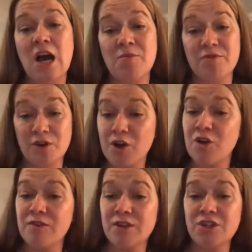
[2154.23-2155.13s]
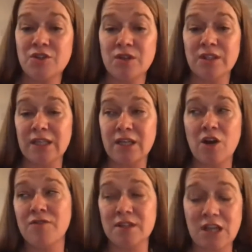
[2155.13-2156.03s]
for a COVID issue on like
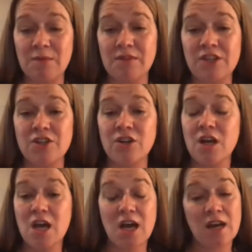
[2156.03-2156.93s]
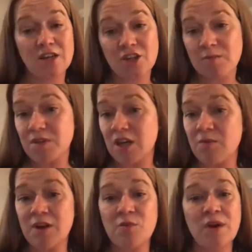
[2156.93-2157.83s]
COVID in the time of leisure, and I jumped on it
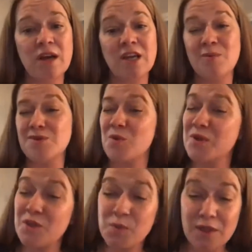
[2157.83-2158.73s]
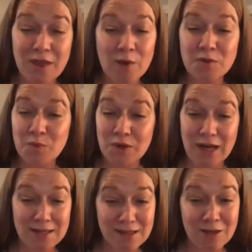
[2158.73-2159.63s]
right away. It was only a 3,000 word
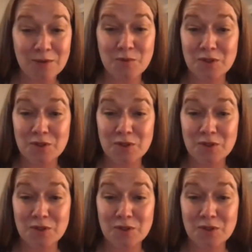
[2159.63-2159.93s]
essay, which was